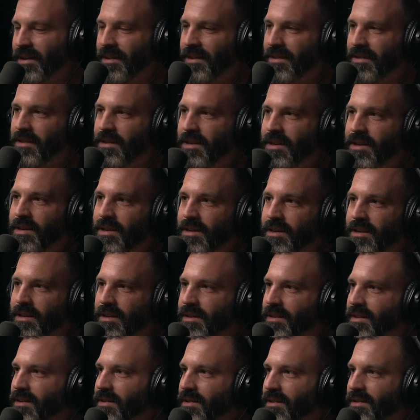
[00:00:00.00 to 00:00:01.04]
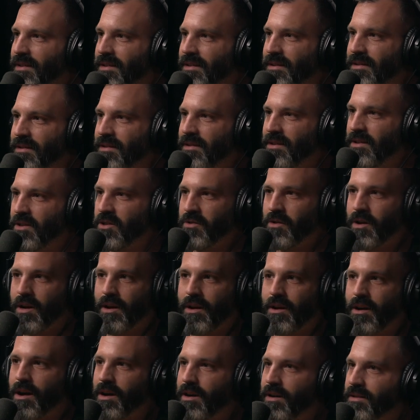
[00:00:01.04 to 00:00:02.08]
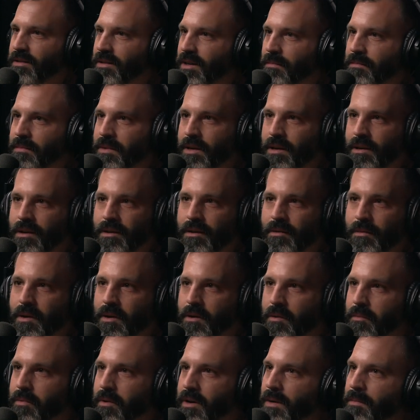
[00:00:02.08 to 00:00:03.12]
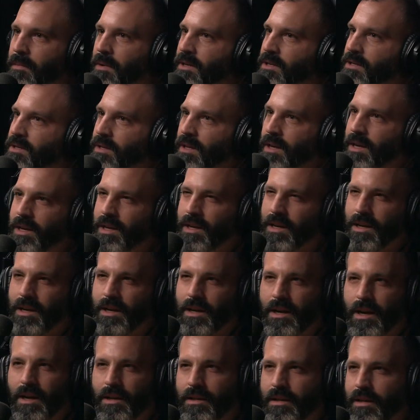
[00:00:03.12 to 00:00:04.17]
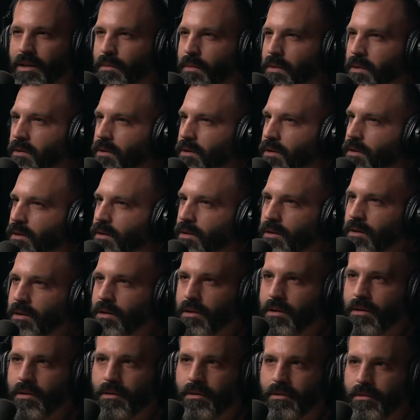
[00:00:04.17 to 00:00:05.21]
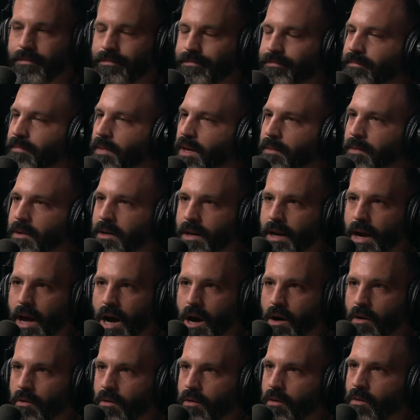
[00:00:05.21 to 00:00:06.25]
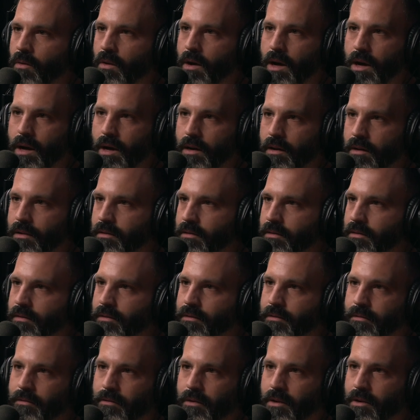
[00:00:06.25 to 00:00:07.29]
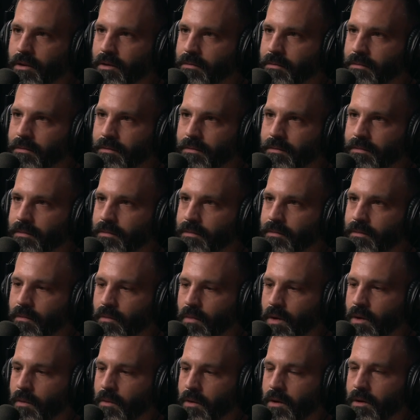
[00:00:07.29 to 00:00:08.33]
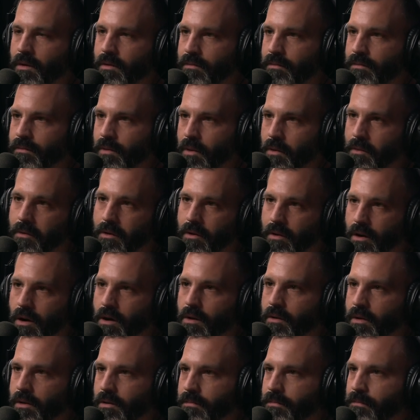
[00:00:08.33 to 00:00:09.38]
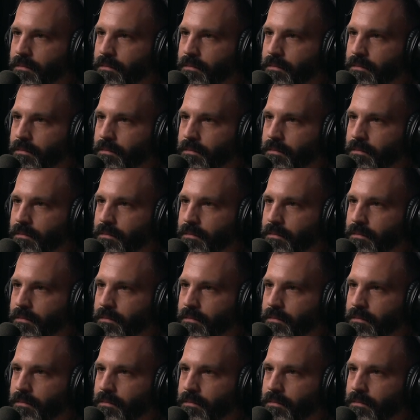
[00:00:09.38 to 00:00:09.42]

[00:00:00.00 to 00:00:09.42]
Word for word: The the truck got us up there. We were pretty much like I think we were maybe an hour away from where we were where we were going.